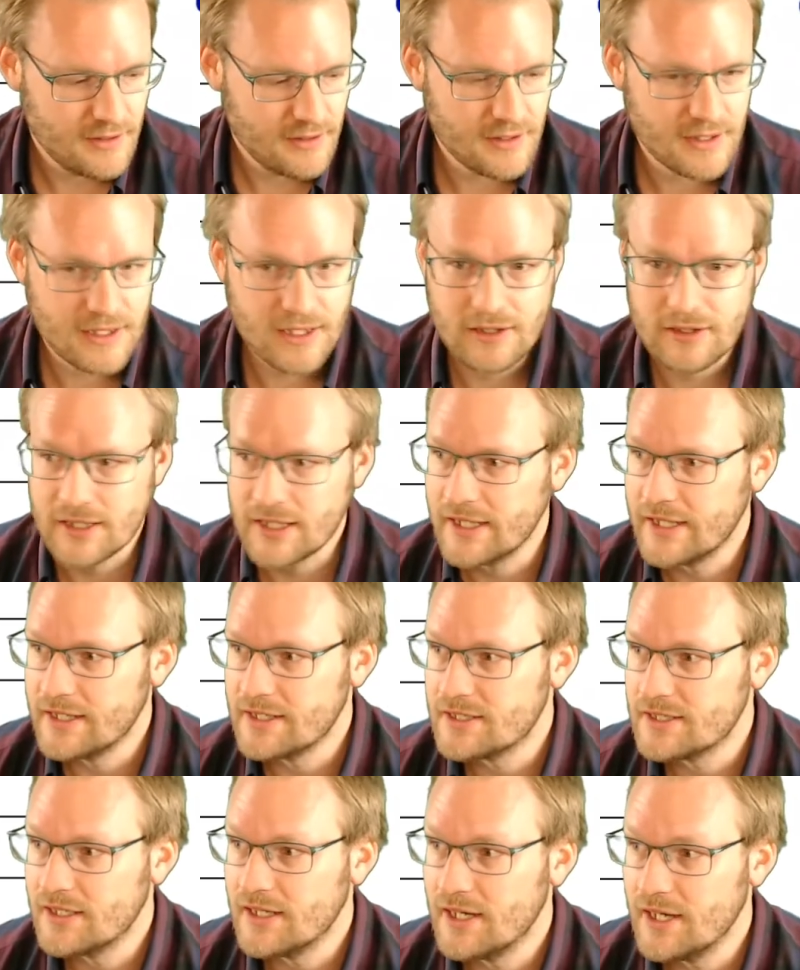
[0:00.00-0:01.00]

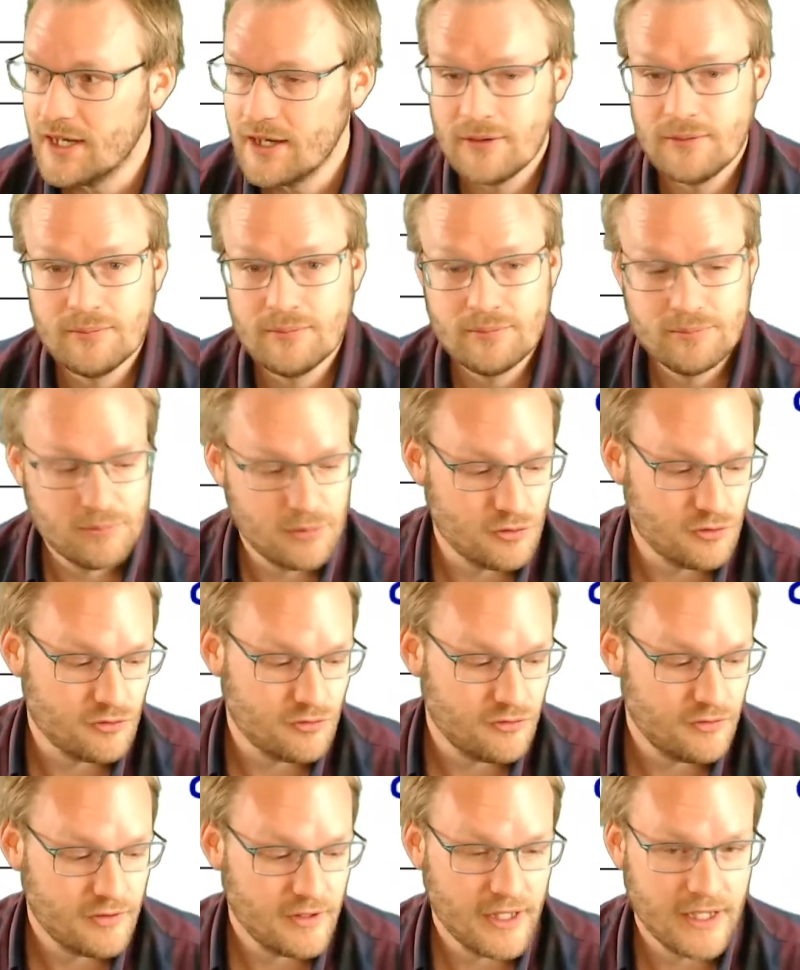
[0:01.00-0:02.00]
calculator,
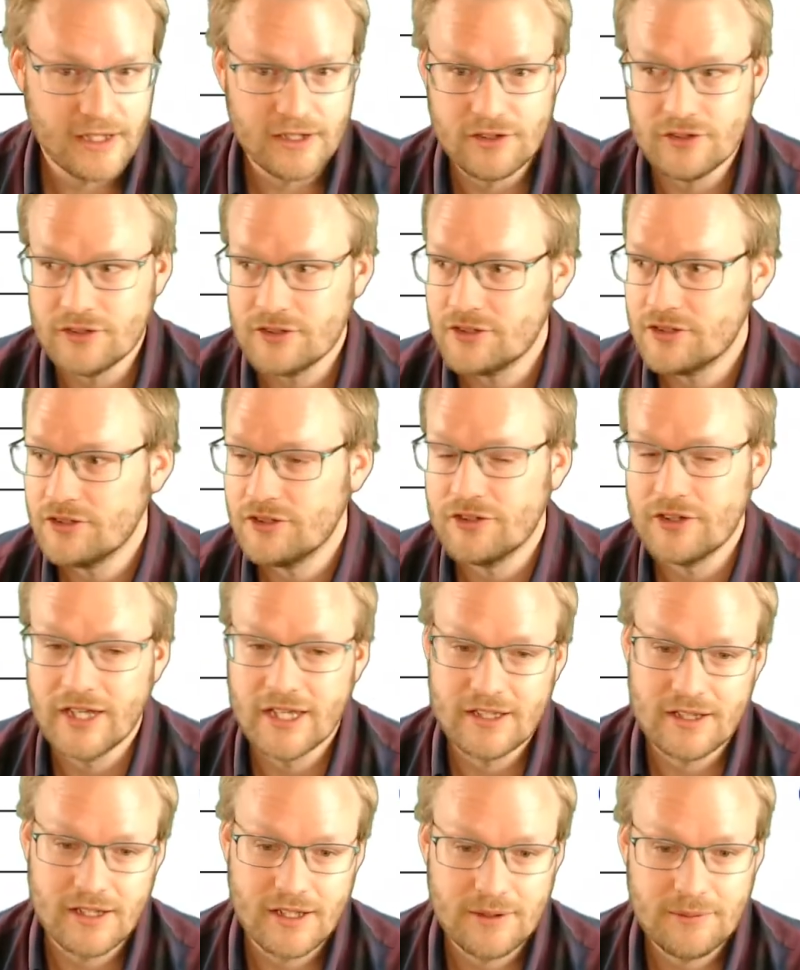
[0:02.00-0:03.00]
poof, and you
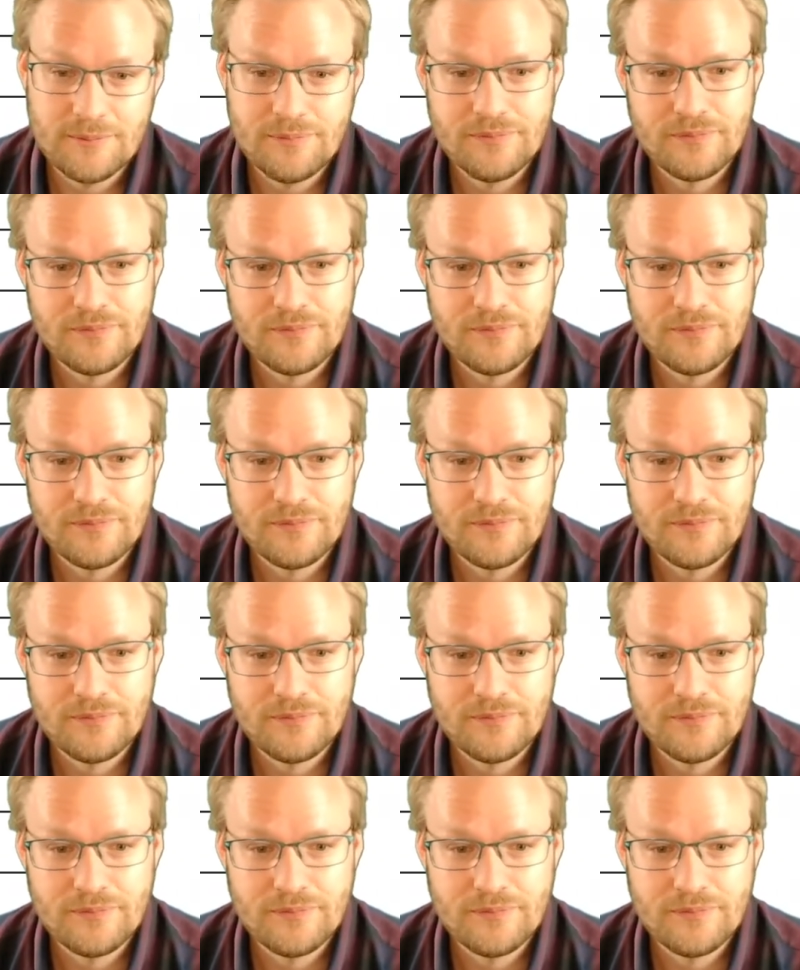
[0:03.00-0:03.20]
get there.